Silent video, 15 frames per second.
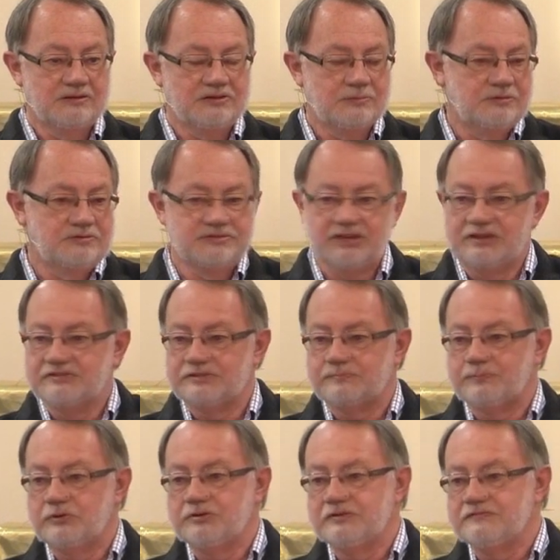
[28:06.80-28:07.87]
Some of us have
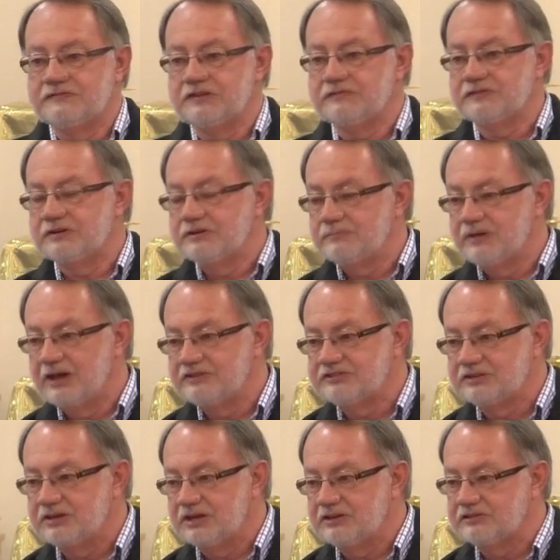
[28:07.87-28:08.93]
some pretty vivid
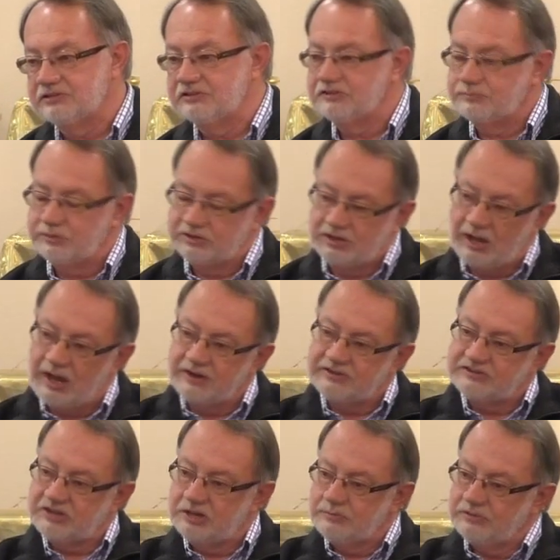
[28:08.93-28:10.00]
imaginations, but
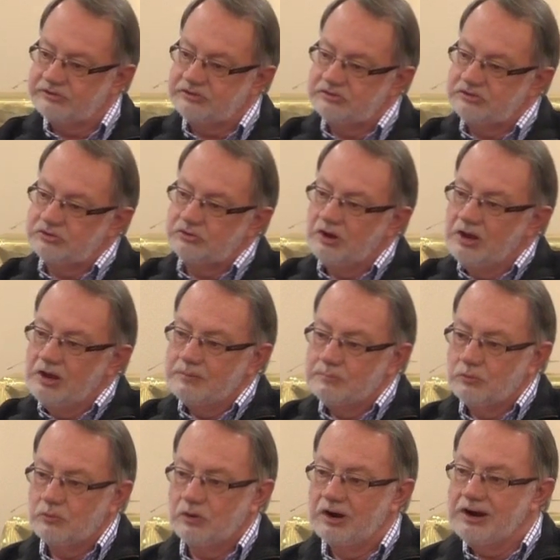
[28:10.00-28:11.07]
God is able to do
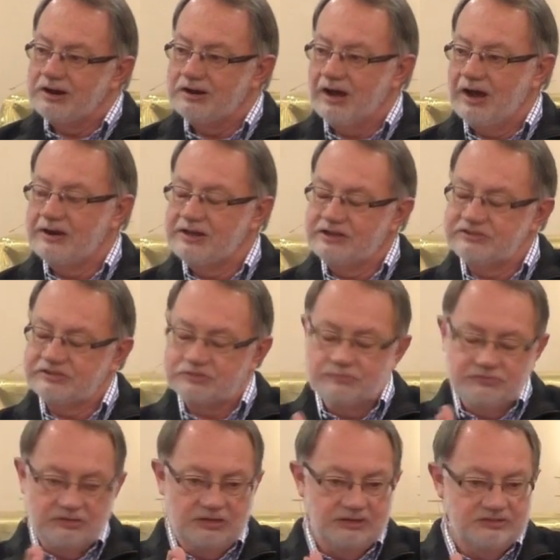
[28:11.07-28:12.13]
more. God has
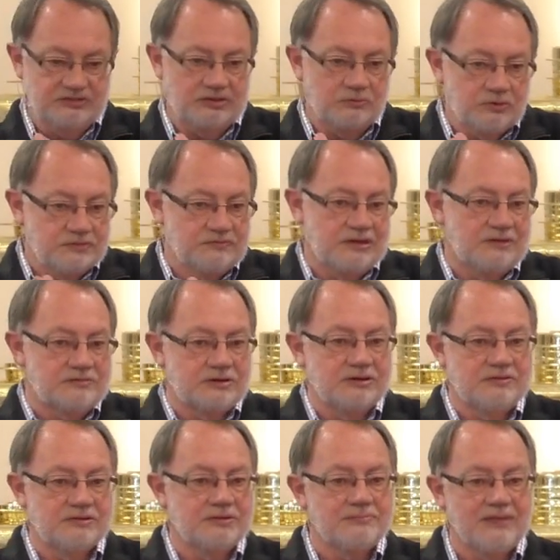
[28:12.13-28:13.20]
some things that we've never
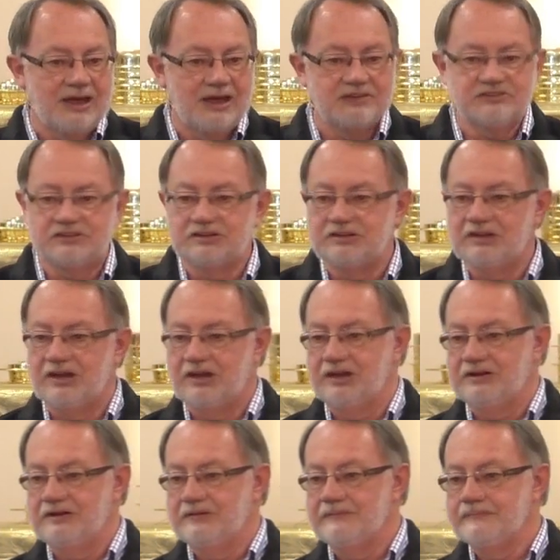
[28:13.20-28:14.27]
even imagined
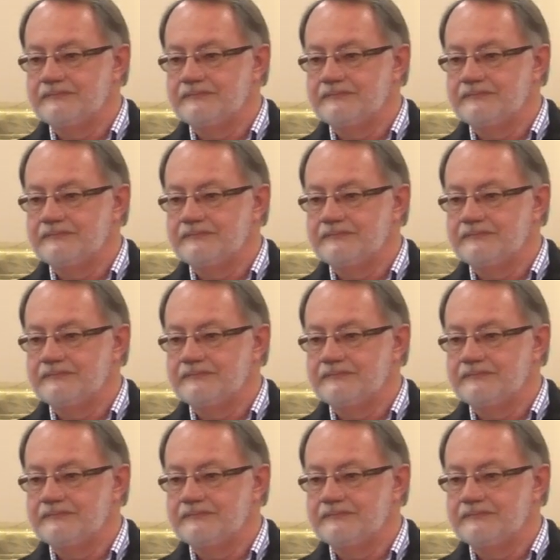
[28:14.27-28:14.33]
yet.